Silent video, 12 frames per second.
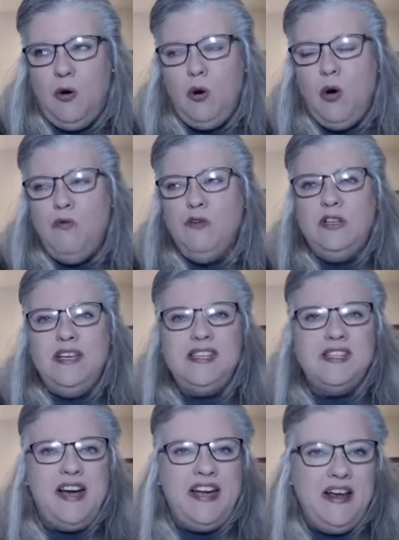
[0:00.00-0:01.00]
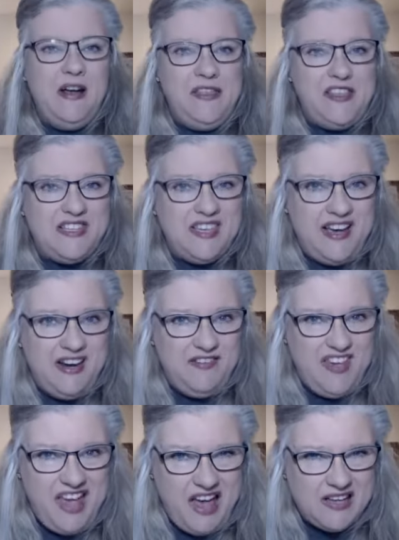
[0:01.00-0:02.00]
overly siding on the side of
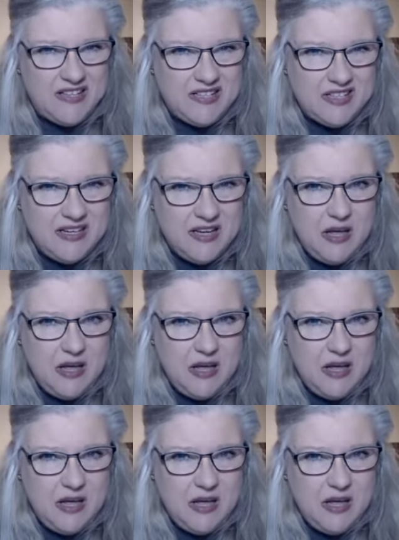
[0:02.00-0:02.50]
yes.